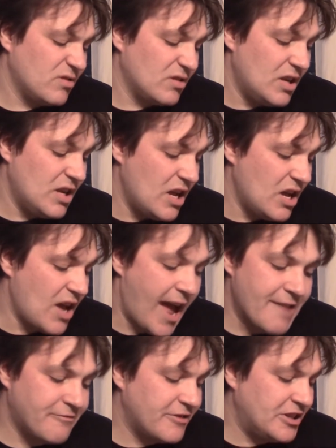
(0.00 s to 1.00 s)

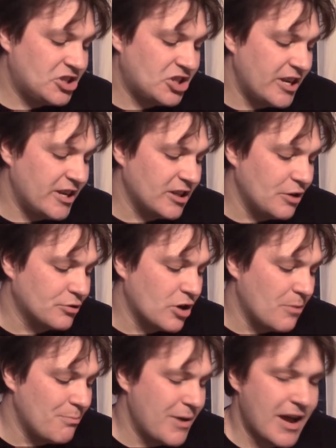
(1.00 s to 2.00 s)
Average hit in close
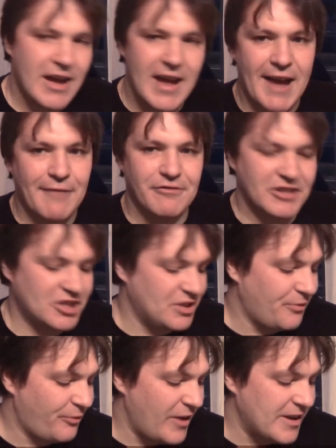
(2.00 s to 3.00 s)
combat, average
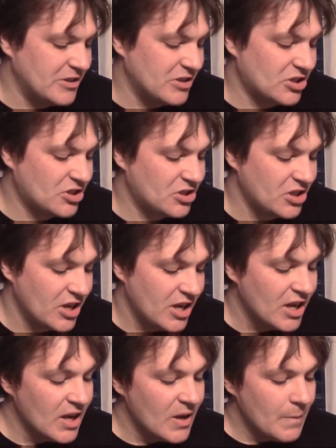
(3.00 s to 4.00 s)
defense.
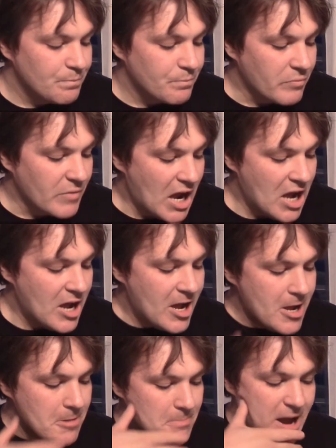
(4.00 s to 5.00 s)

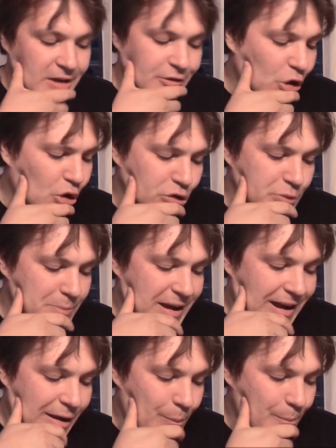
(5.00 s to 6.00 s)
I'd hold them
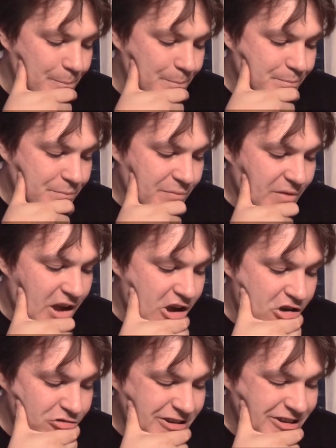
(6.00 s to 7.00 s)
out.
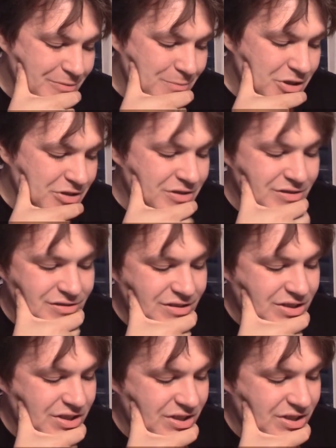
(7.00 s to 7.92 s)
A regiment.